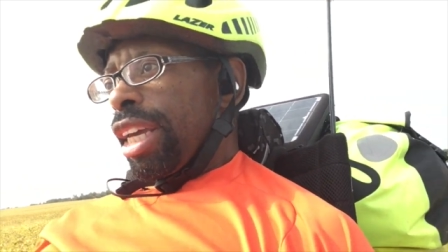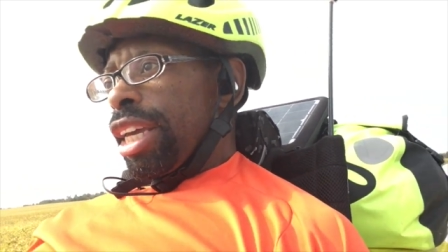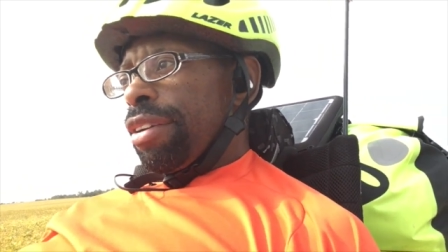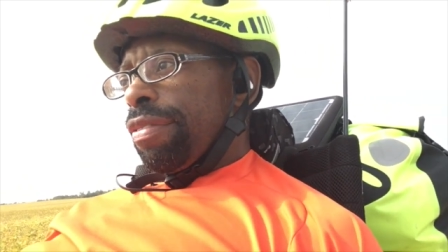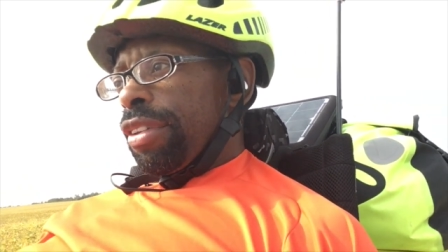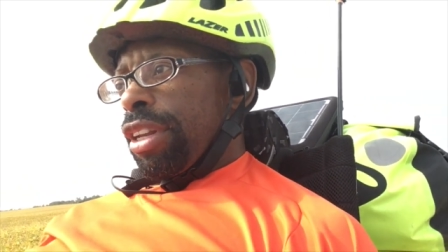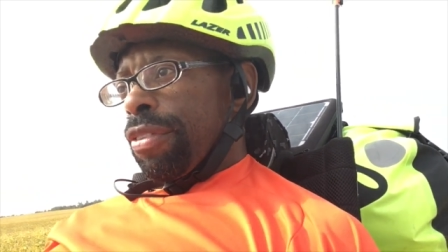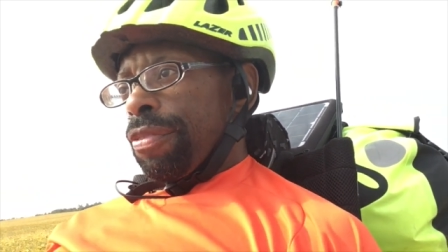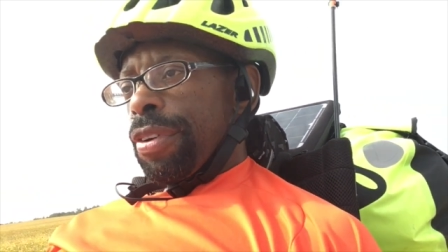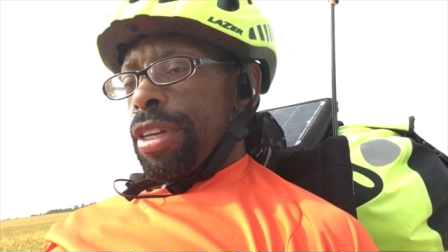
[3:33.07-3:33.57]

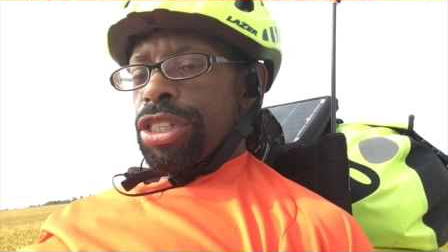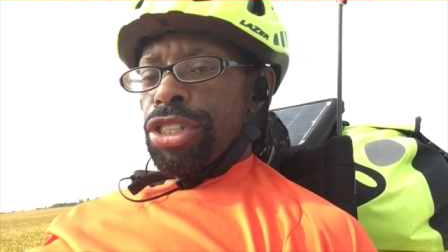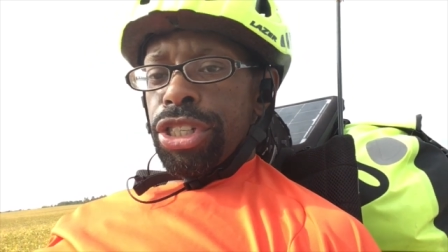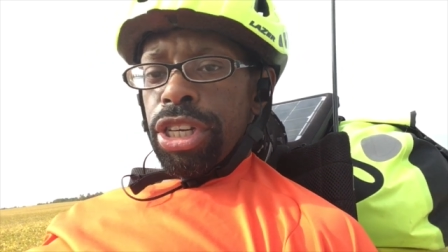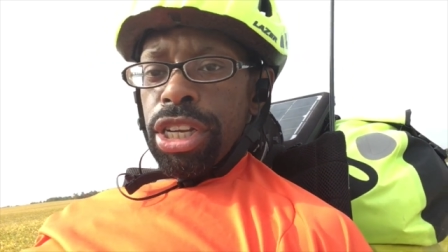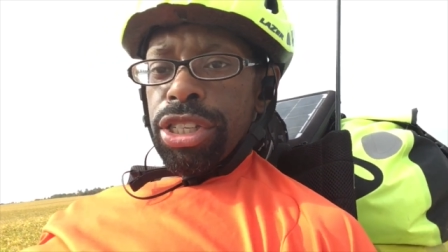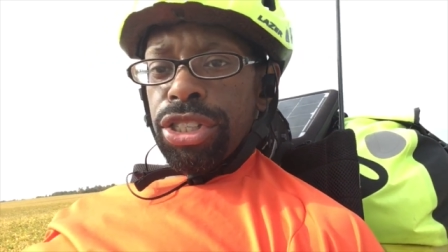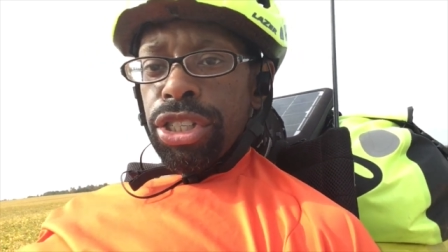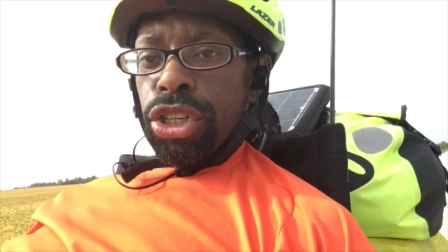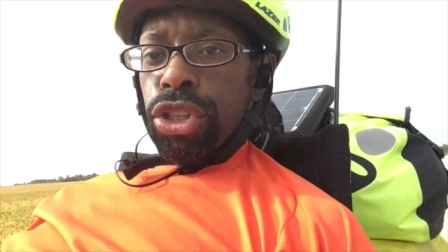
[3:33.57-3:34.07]
Even if it's
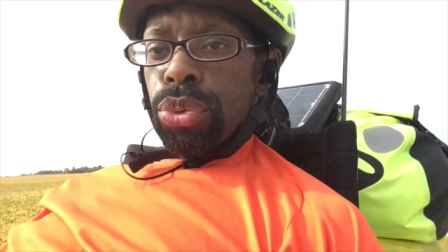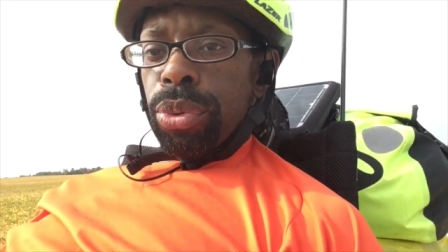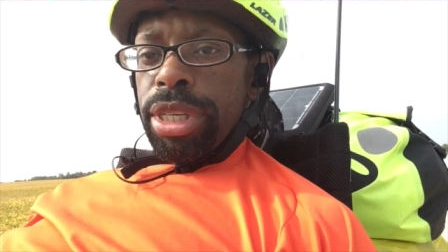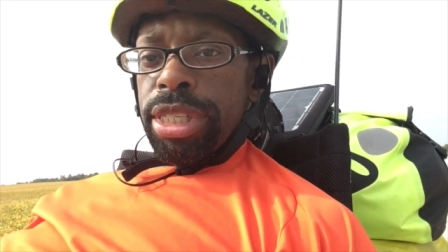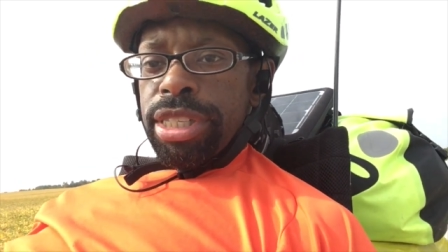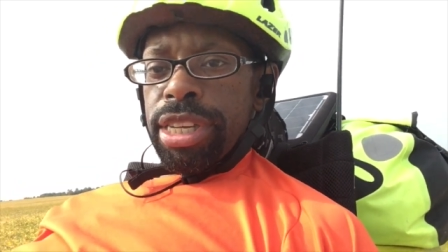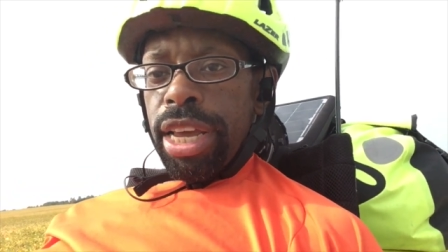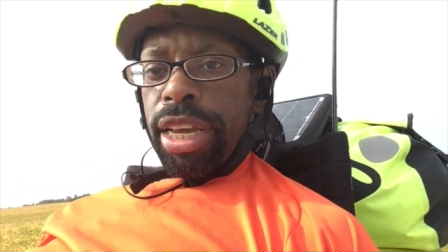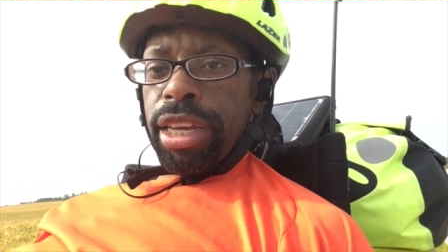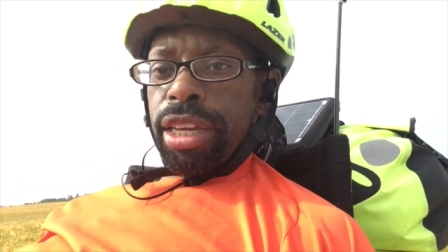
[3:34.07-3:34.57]
just a
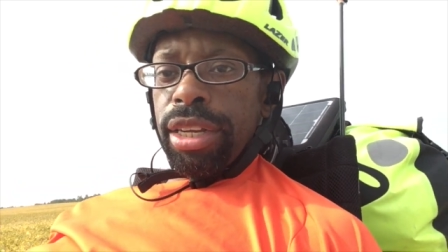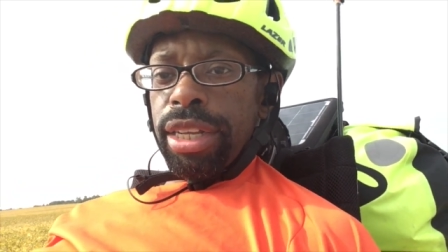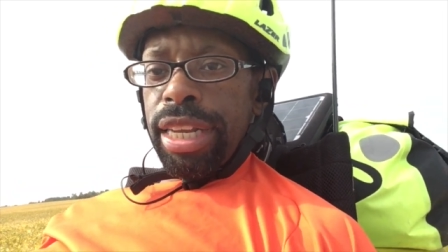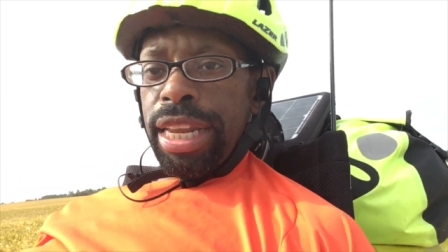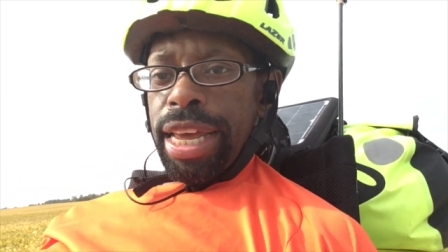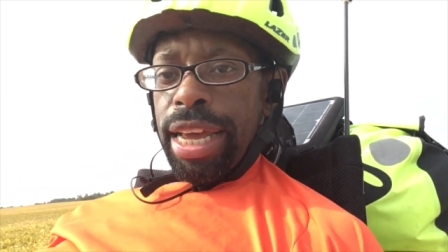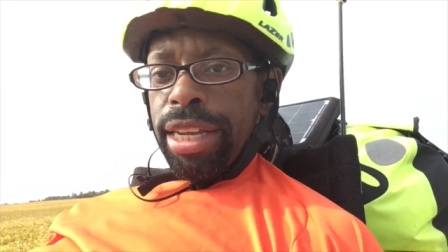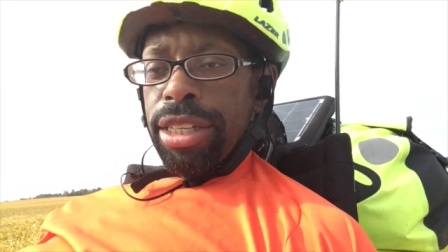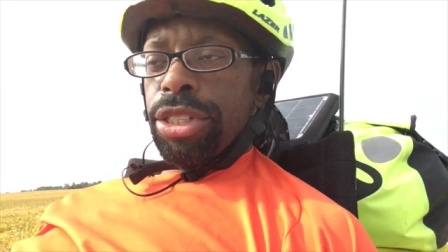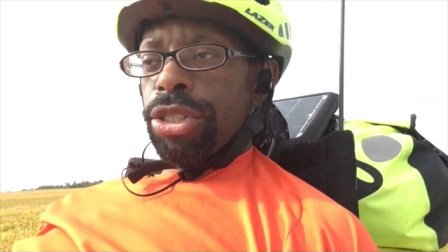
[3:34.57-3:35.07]
3-second
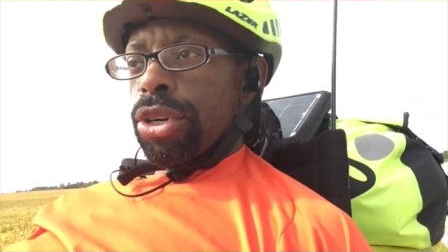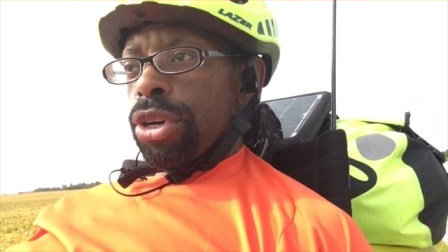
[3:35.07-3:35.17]
glance